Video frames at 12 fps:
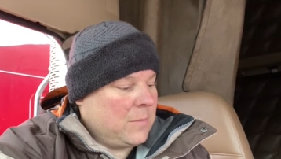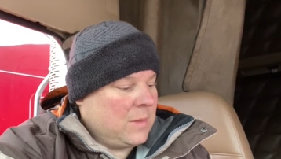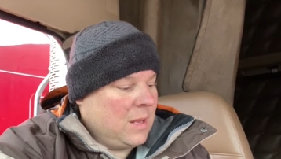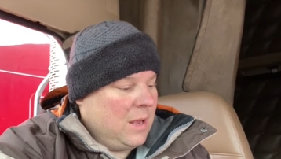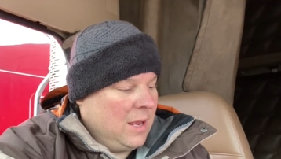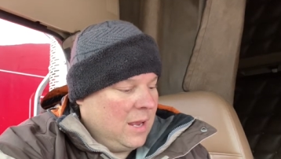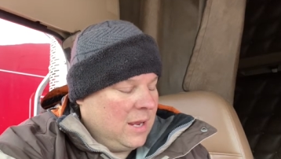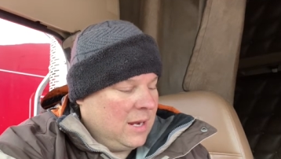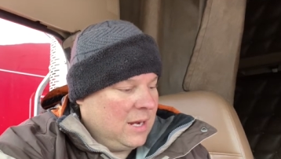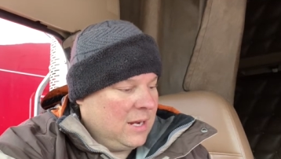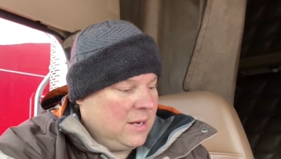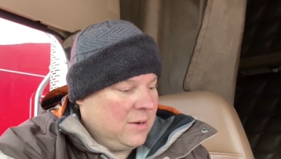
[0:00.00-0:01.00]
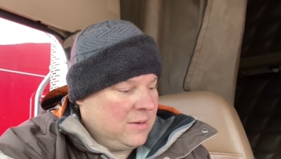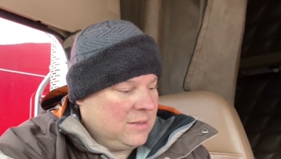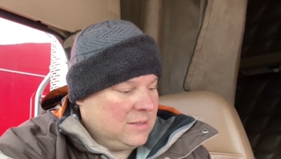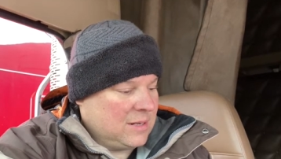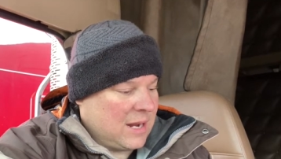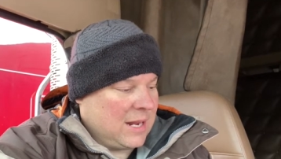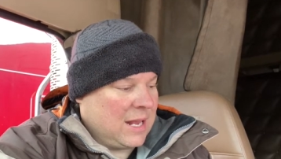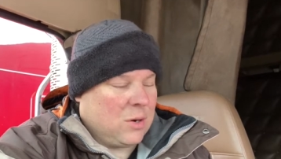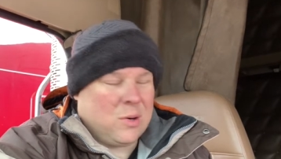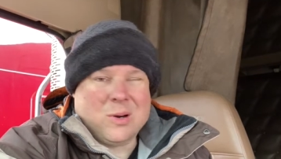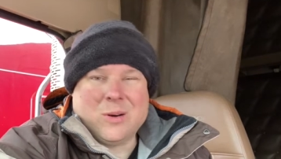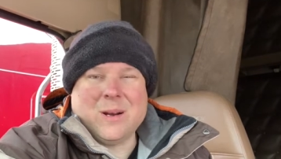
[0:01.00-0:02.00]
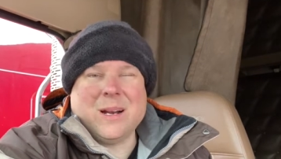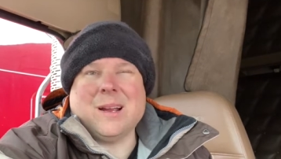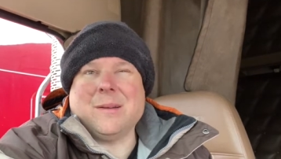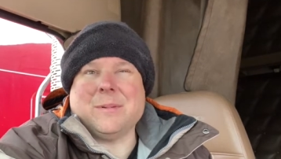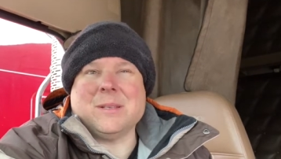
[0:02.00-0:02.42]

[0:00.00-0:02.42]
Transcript: I got to order it up.